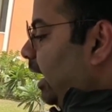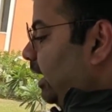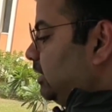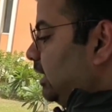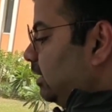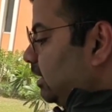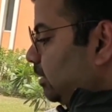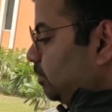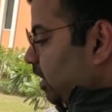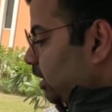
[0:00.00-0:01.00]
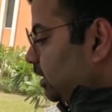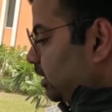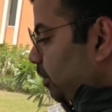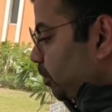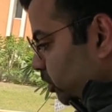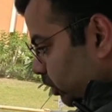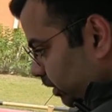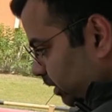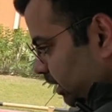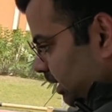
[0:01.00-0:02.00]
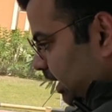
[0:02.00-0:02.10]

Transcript: I can see the temperature,